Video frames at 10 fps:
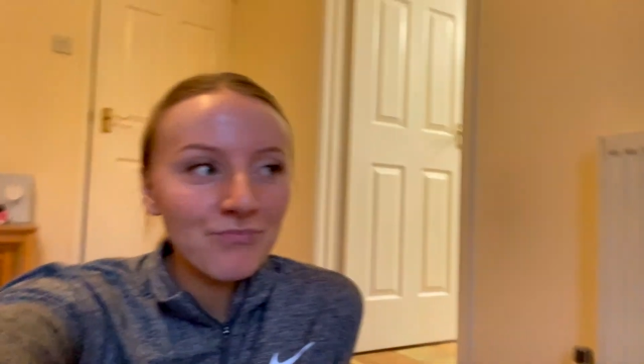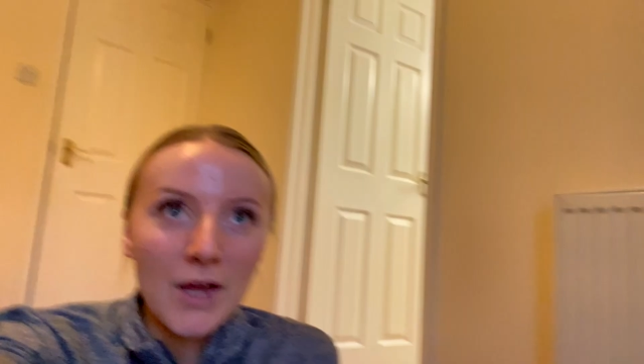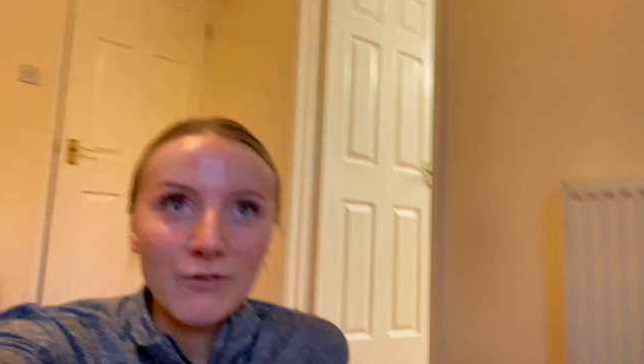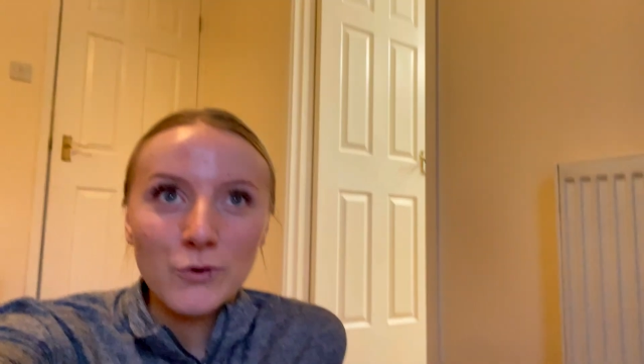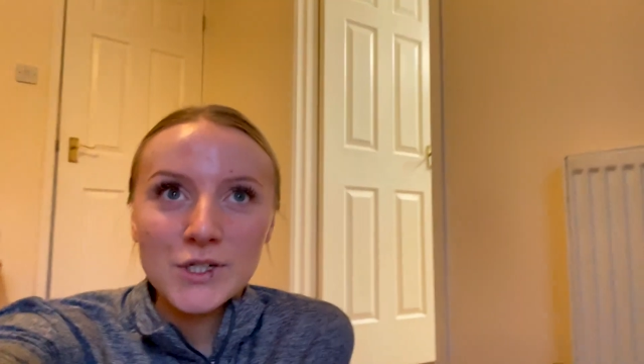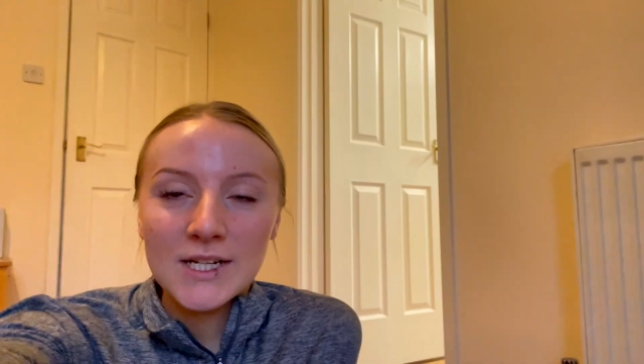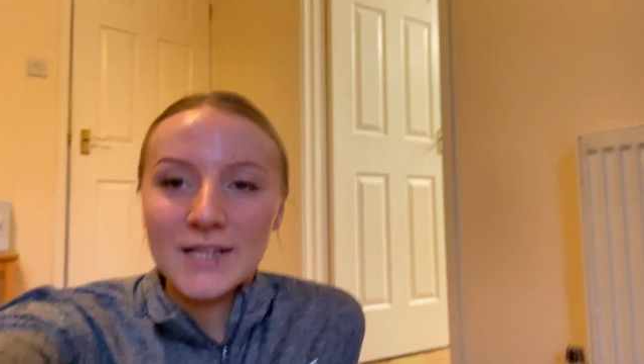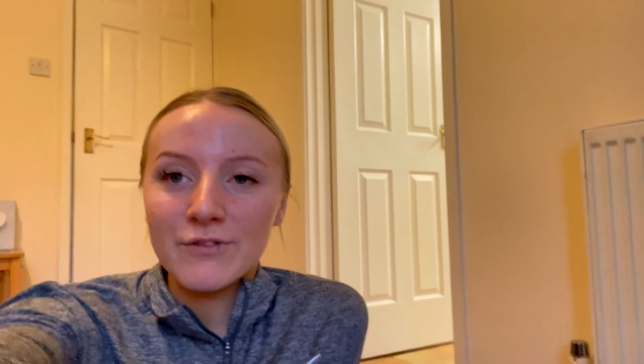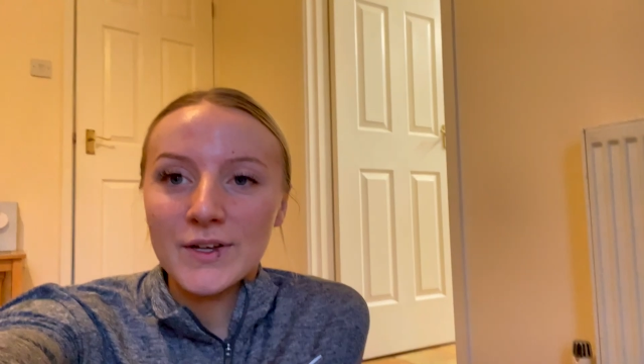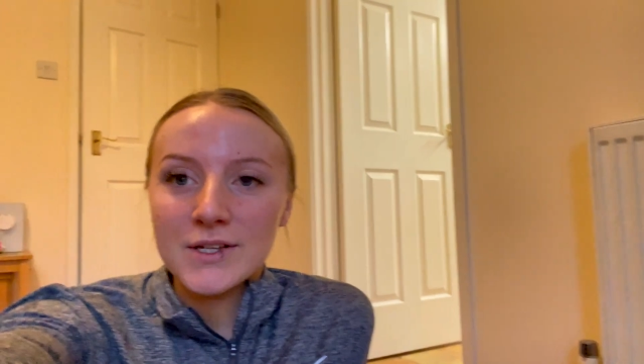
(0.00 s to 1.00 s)
Unfortunately, in the
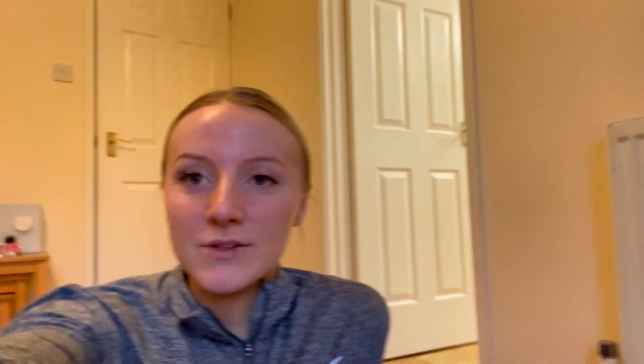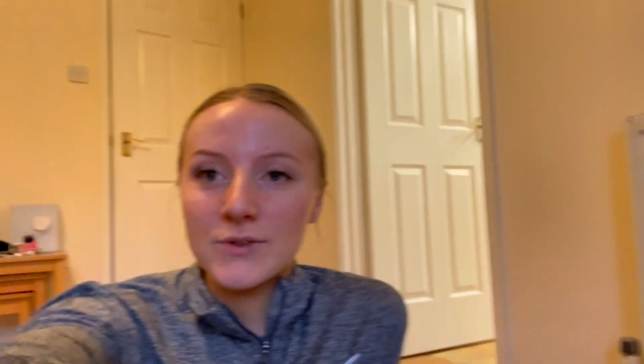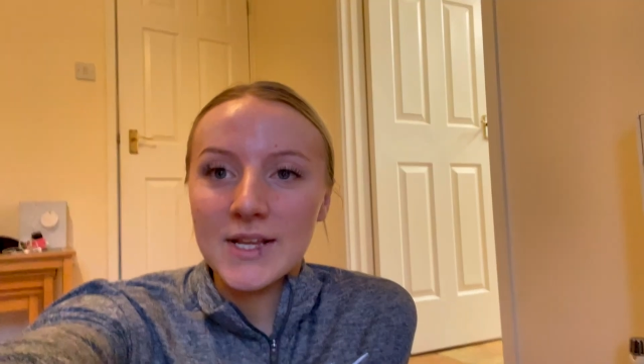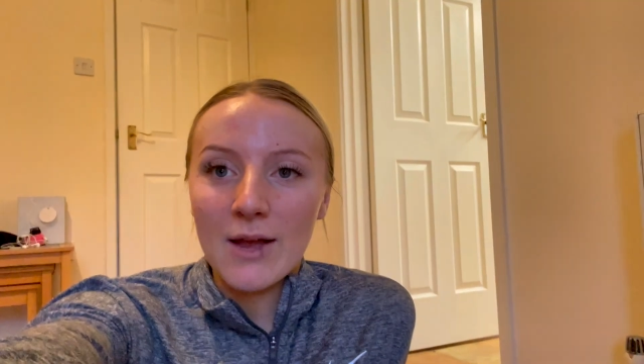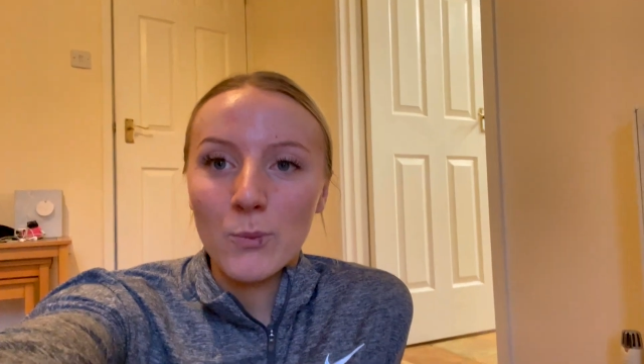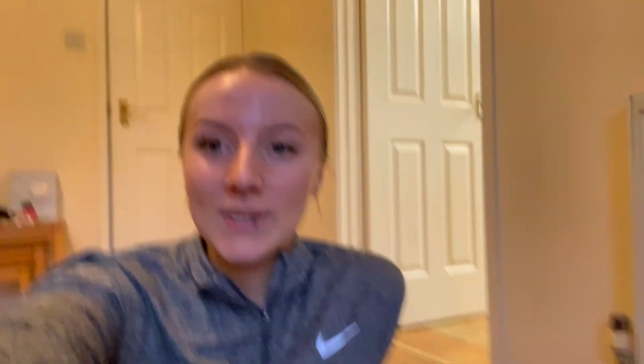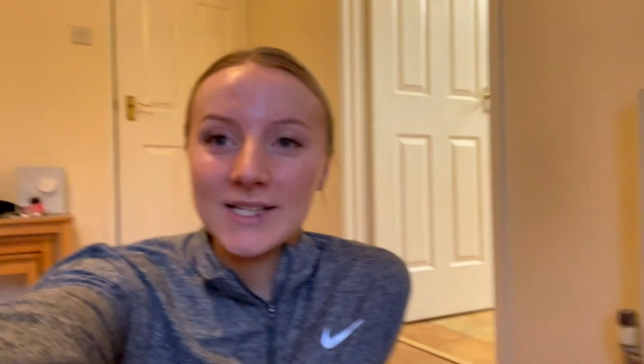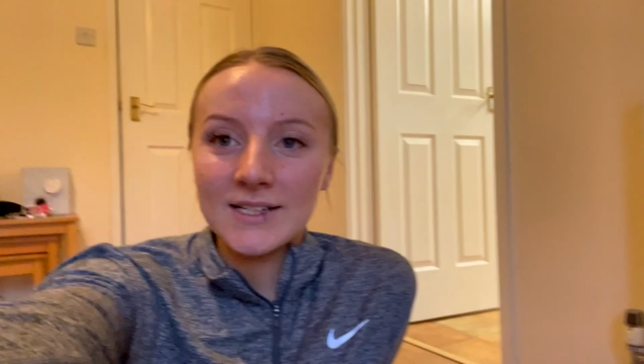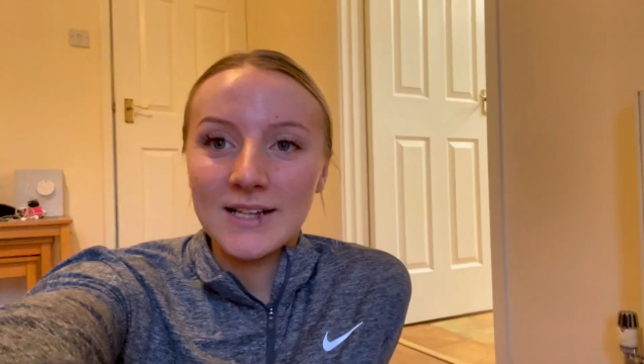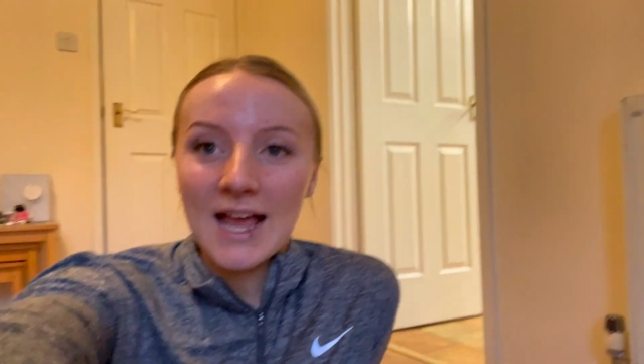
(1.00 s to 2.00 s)
first lockdown, we
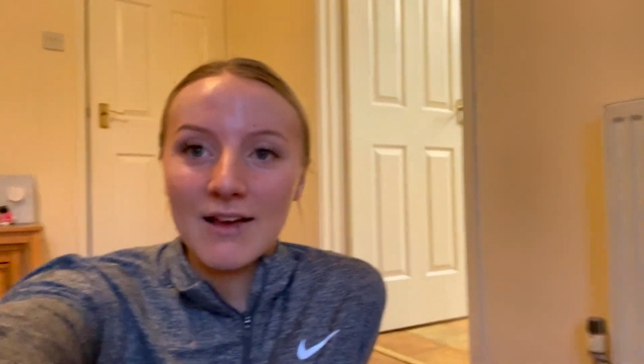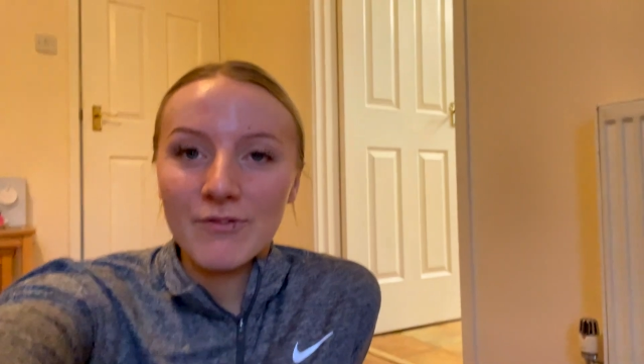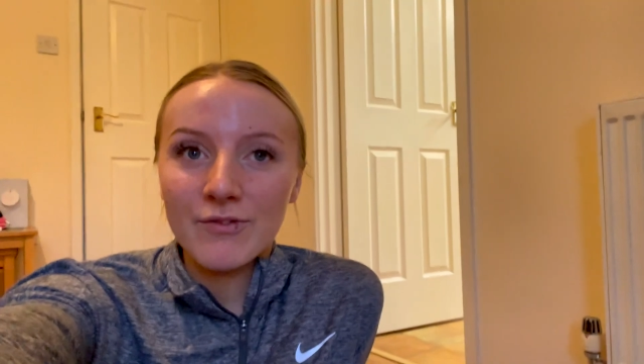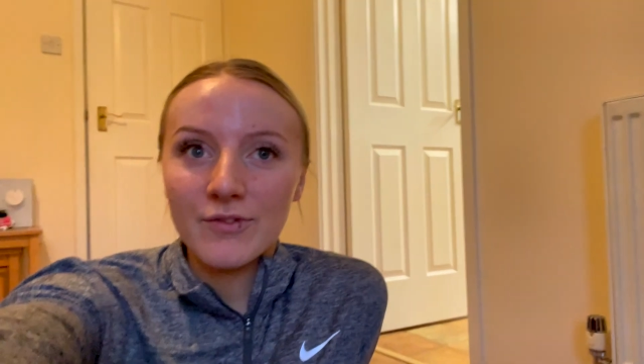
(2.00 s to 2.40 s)
didn't have